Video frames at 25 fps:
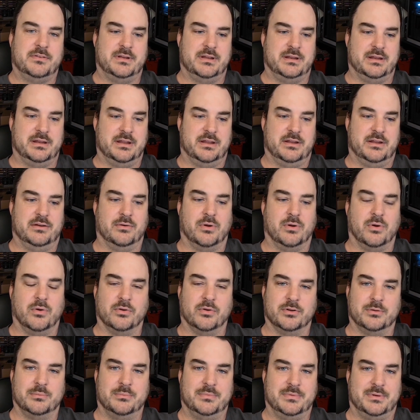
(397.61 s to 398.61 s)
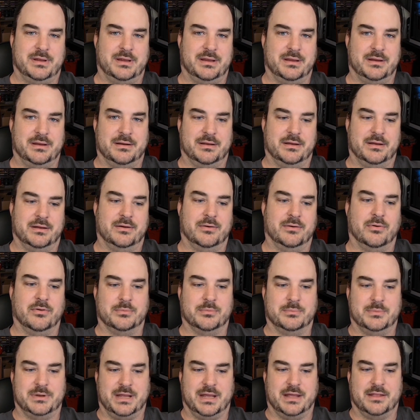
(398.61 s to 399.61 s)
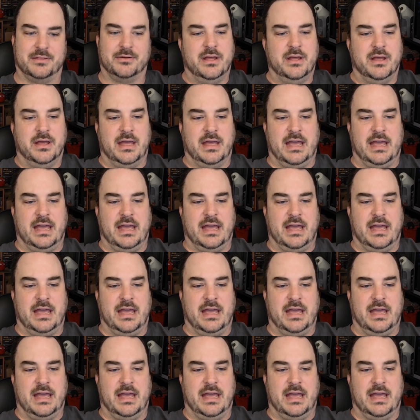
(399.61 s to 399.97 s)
and it'll hold them and hold them together.